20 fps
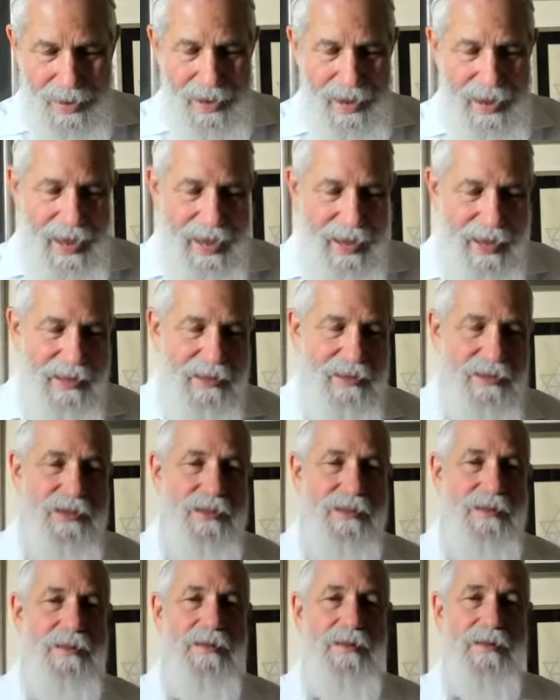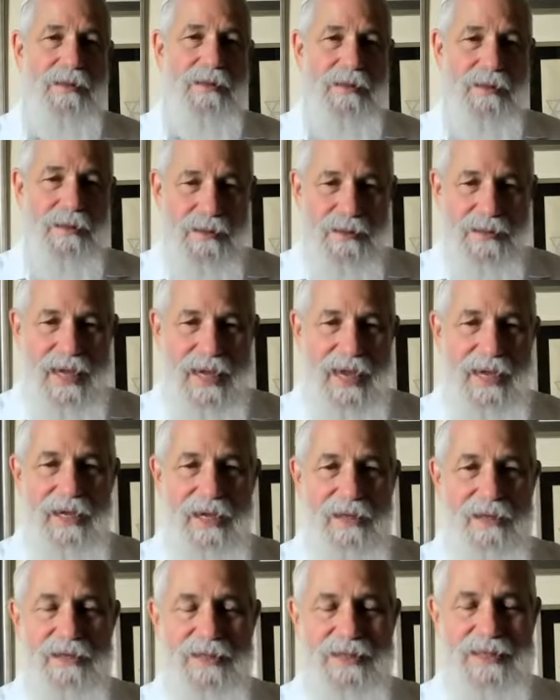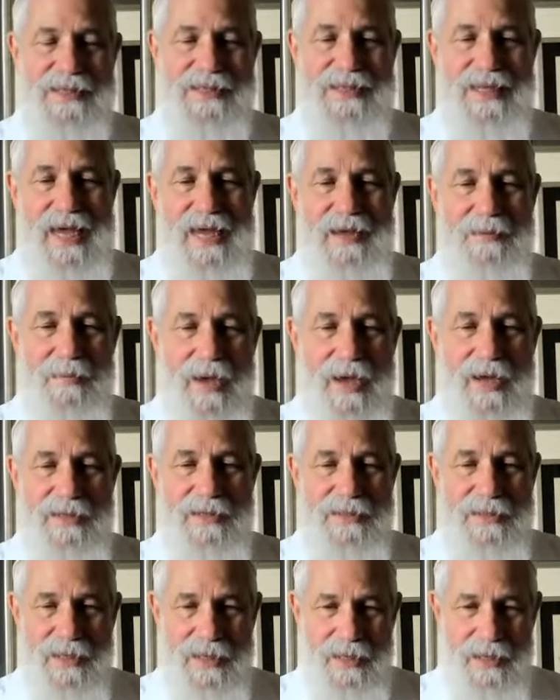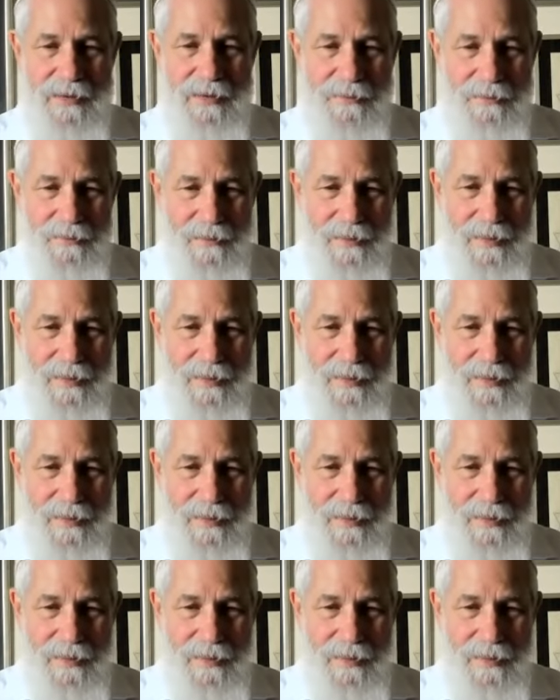And taking the same idea